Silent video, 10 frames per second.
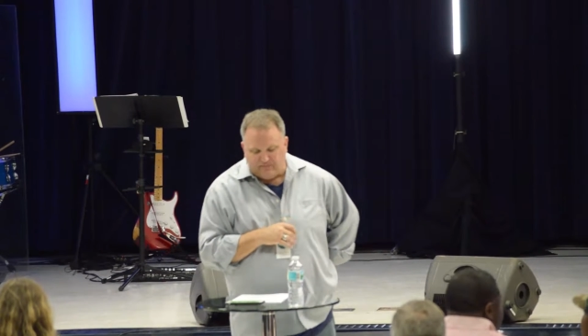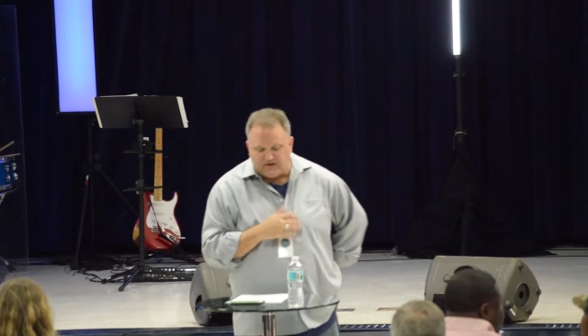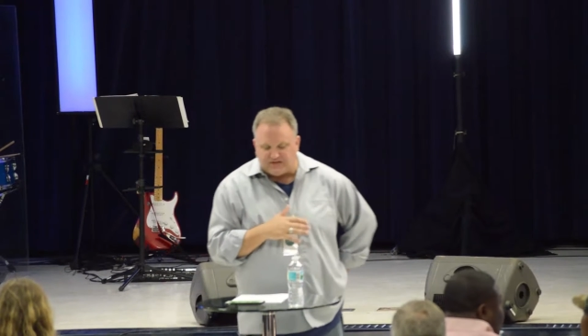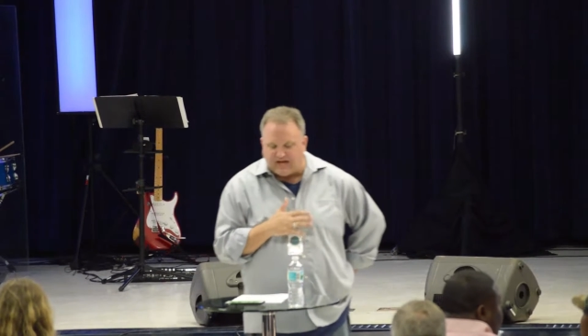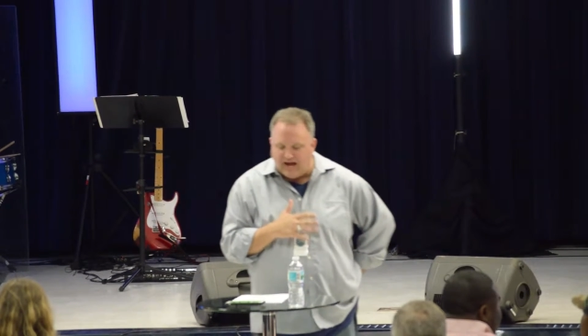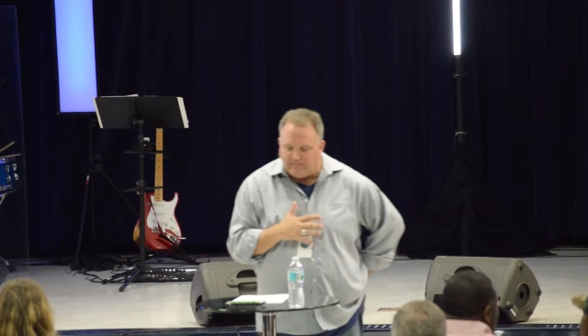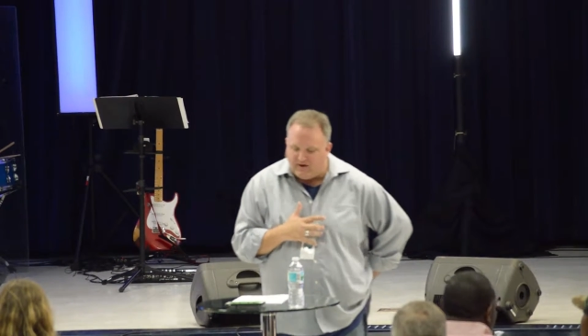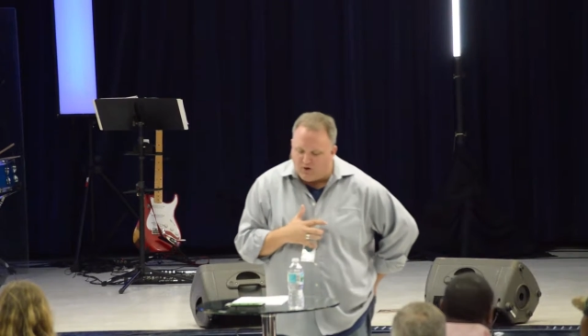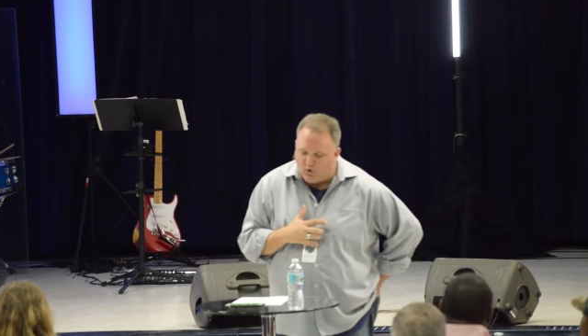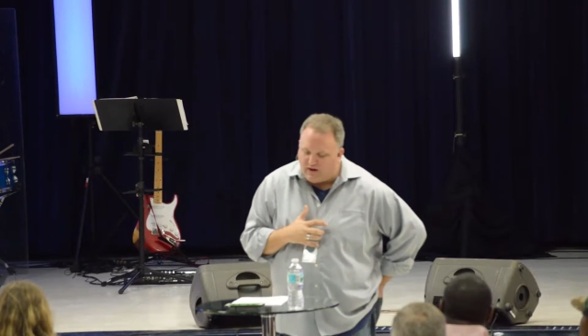Escape
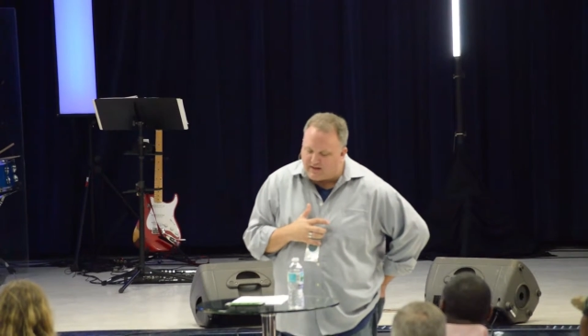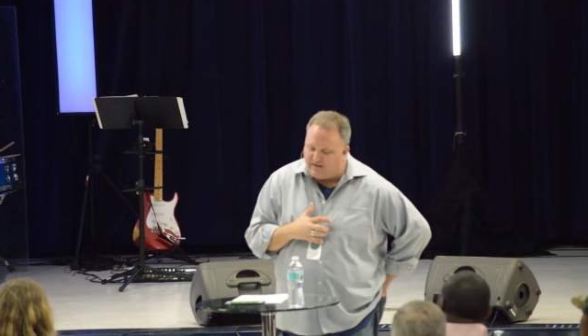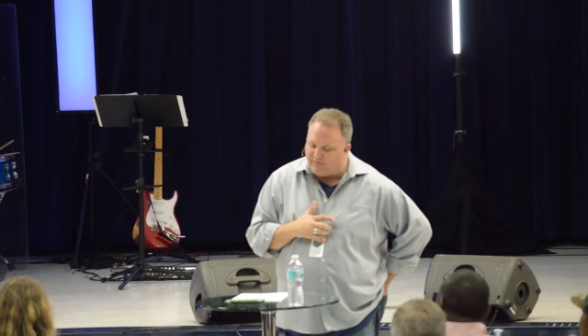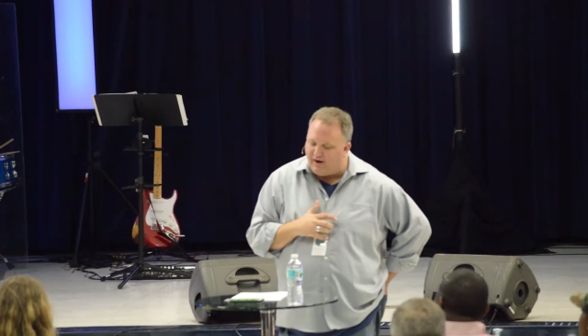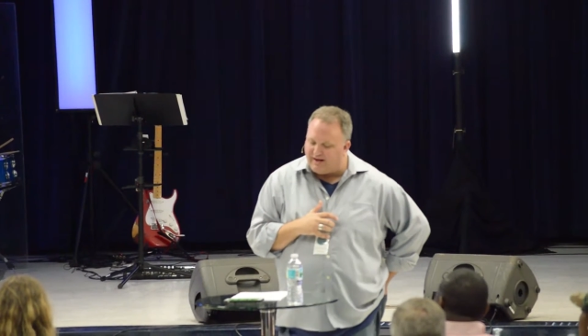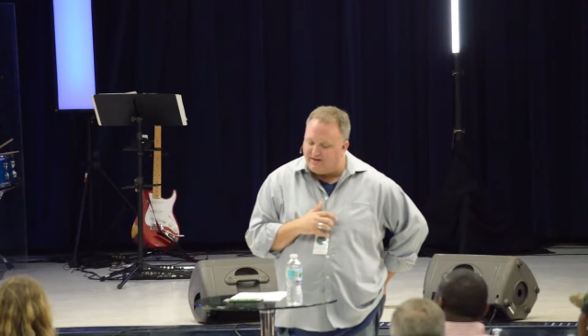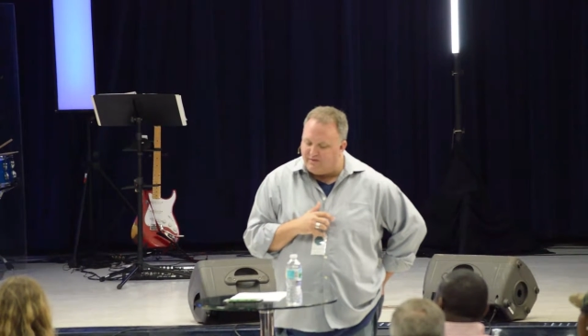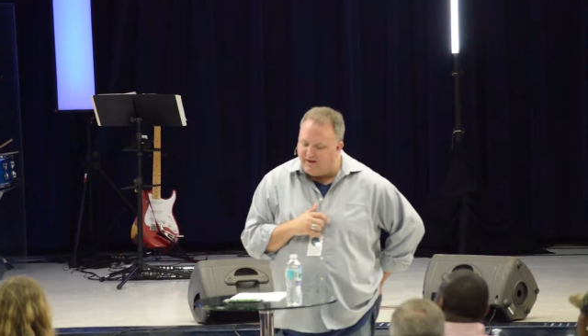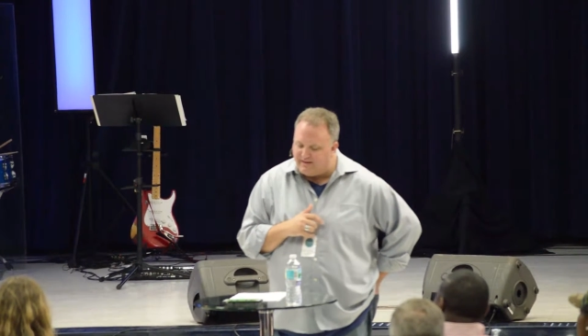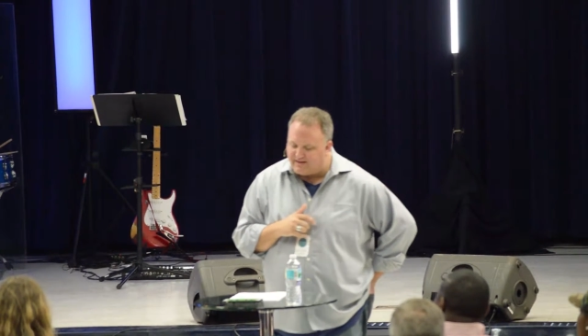there quickly, for I can do
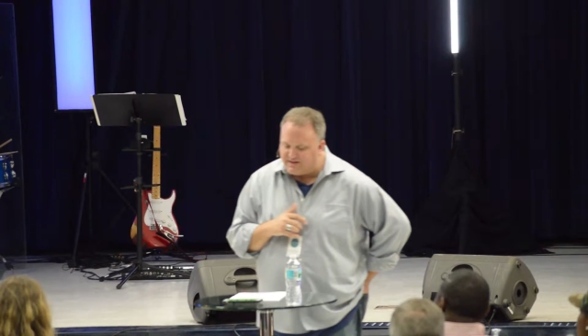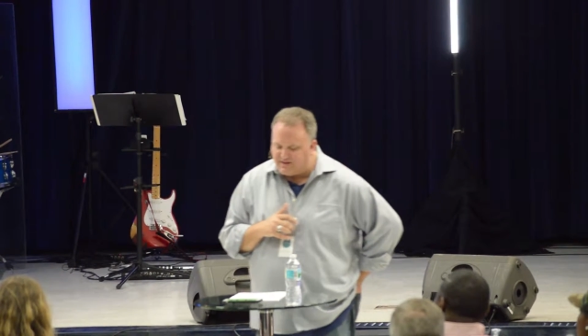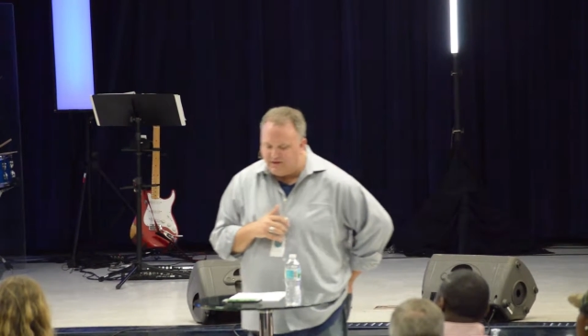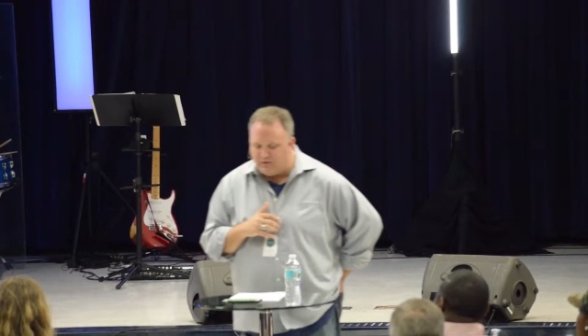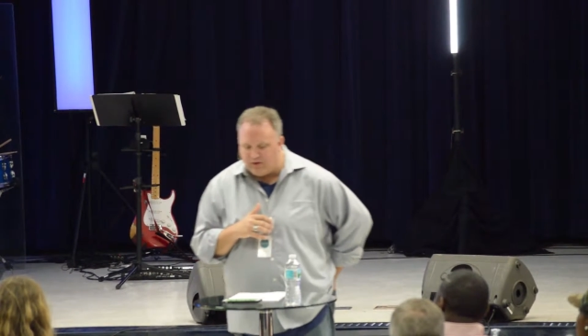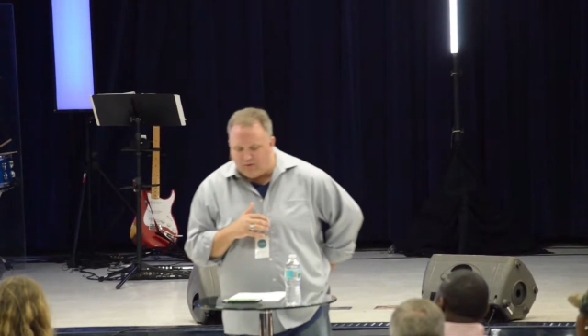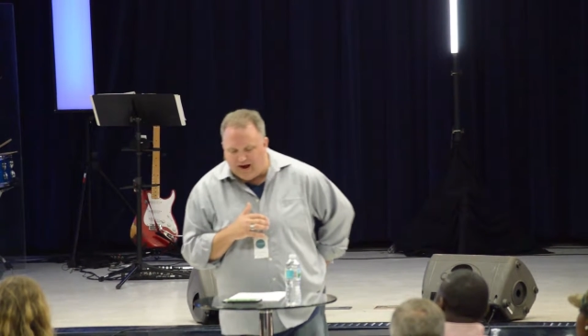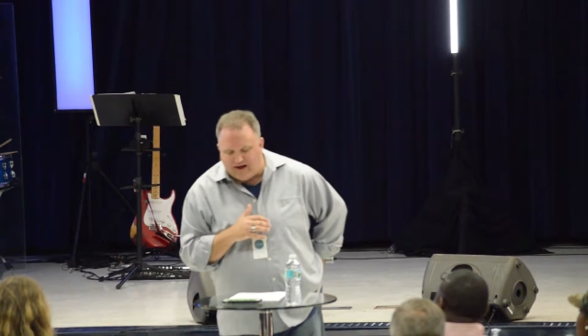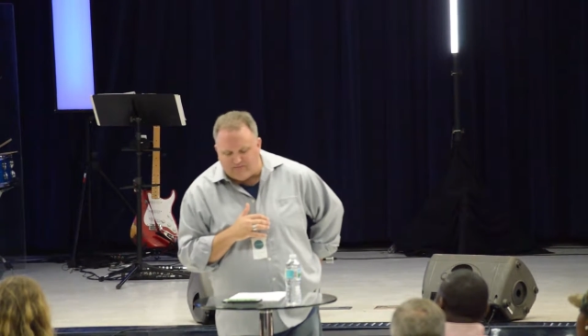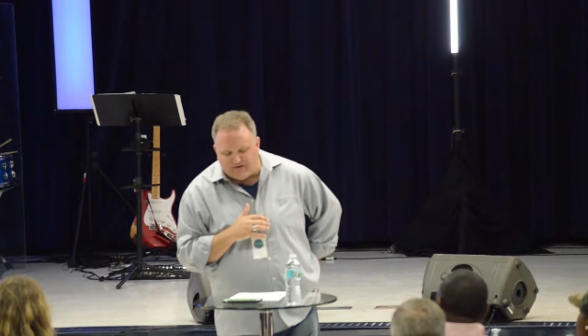nothing until you
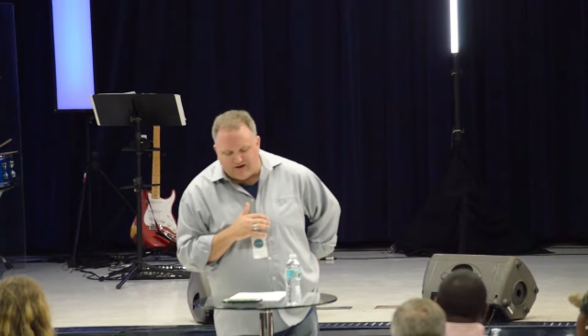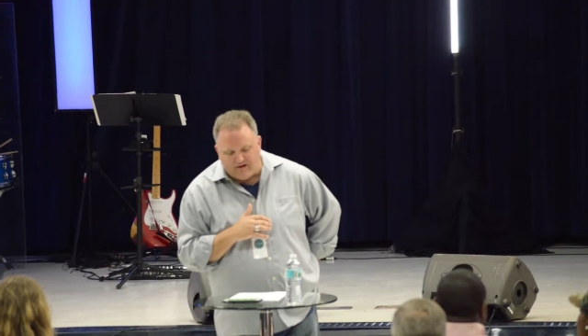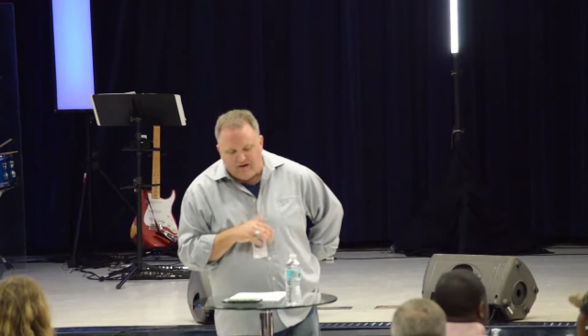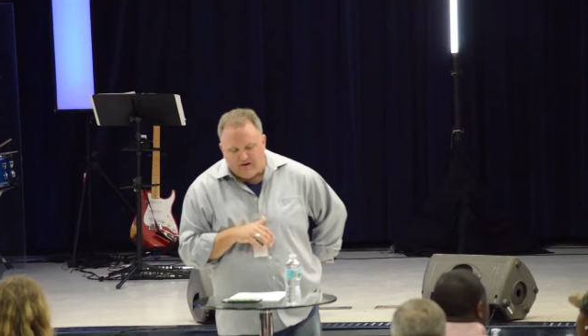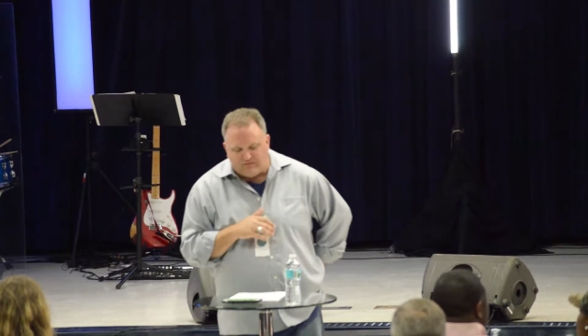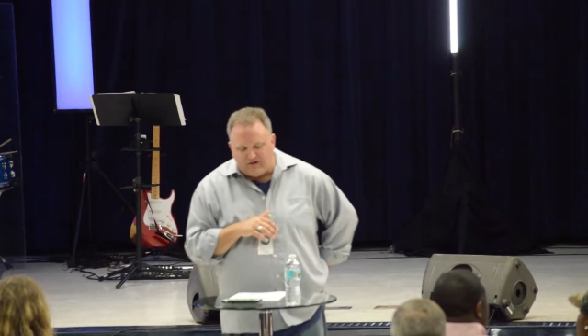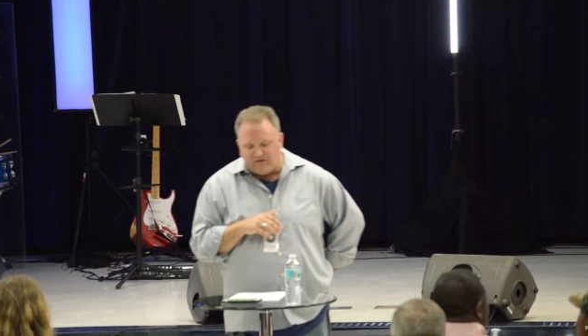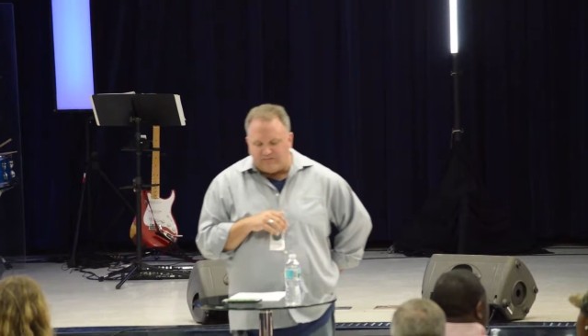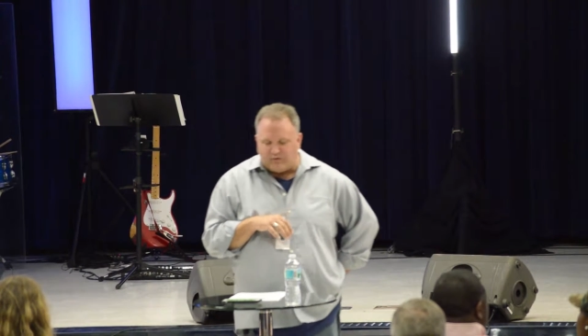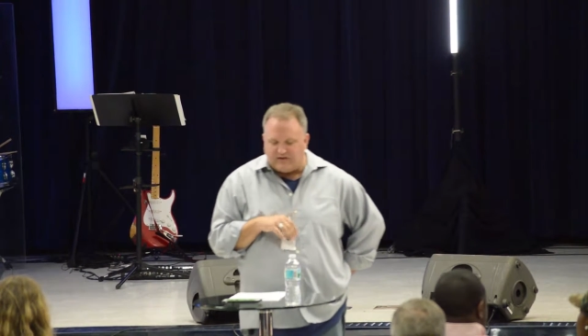arrive there.
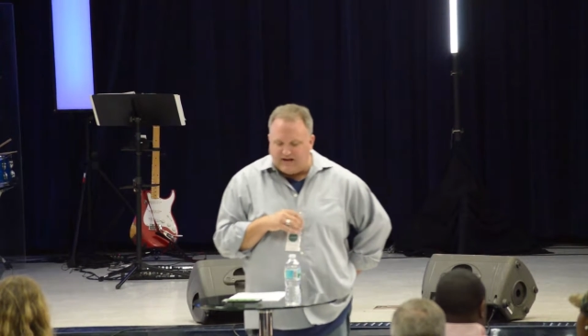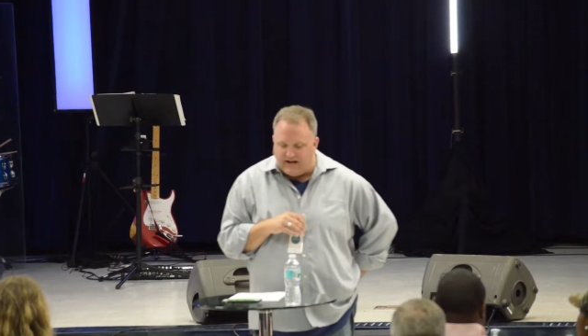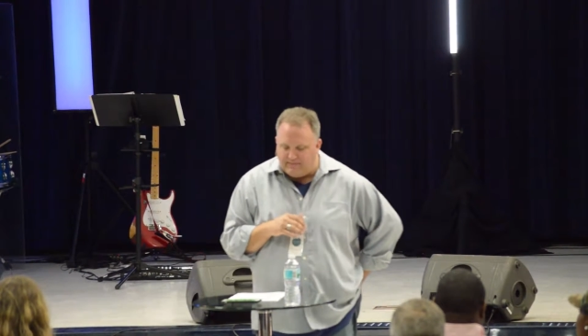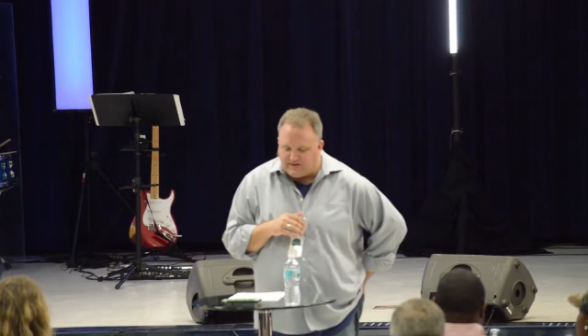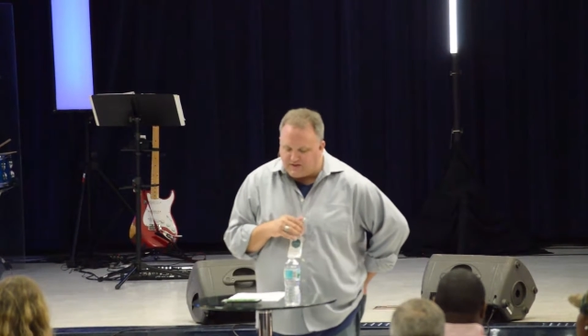Therefore, the name of the